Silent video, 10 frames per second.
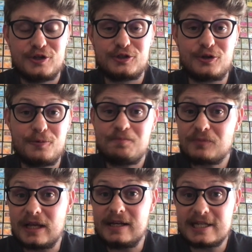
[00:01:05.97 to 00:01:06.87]
So
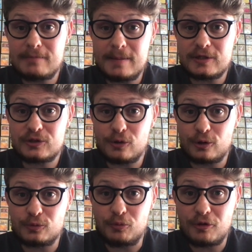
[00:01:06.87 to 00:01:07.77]
let's maybe
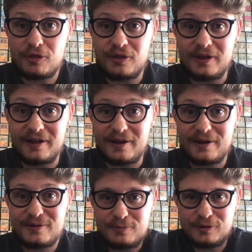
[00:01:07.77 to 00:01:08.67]
start with uh,
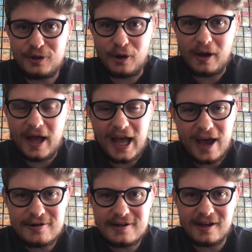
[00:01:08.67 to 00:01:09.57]
with yeah
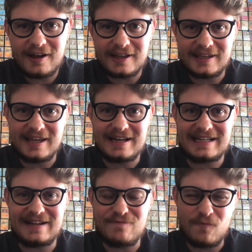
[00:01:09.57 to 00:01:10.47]
how did I
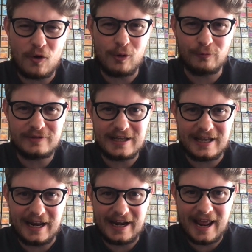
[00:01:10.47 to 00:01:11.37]
get involved
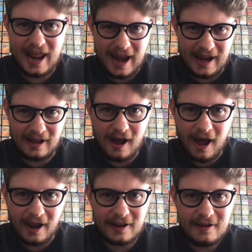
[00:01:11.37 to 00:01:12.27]
in
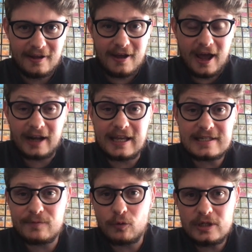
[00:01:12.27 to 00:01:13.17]
AI? And I
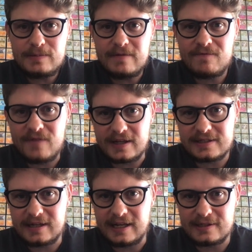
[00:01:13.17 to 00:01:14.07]
guess I've always been
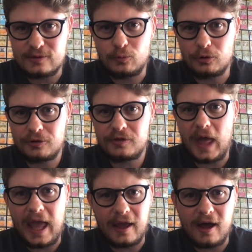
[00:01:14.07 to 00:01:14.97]
fascinated with
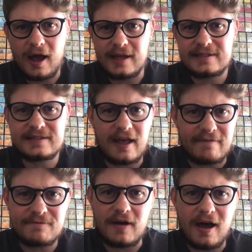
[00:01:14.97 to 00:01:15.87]
AI, sci
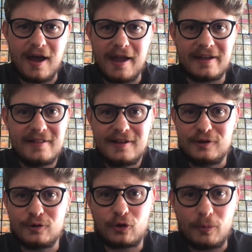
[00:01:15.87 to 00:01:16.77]
fi,
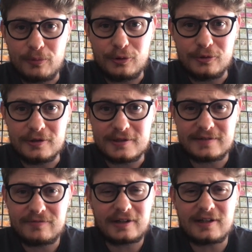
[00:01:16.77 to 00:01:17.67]
you know, computers.
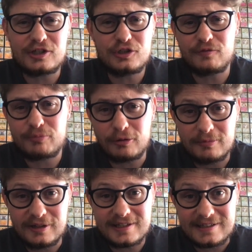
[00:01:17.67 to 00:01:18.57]
In fact, I should have
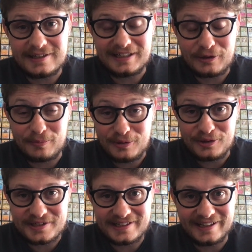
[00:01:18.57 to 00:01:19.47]
probably studied
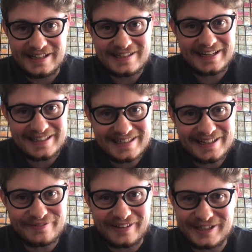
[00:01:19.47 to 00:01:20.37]
computer science
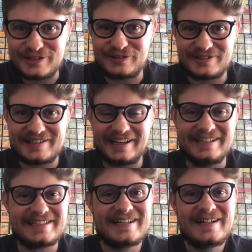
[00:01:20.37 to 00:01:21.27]
instead of actuarial
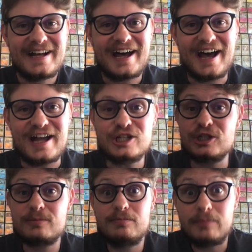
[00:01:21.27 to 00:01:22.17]
science. Uh,
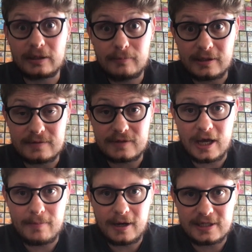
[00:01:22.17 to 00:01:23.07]
just about the amount of
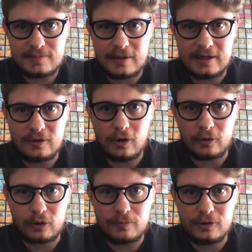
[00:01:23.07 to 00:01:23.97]
time I spent
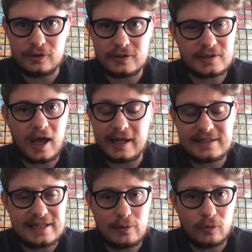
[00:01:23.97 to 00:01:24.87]
on computers.
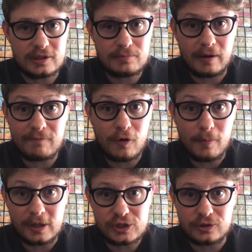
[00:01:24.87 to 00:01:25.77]
IT was by far
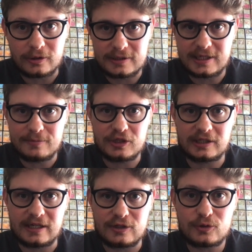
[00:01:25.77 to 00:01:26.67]
my strongest
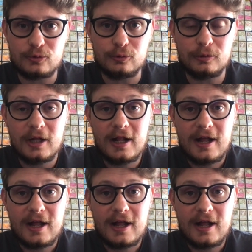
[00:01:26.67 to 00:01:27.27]
subject at school.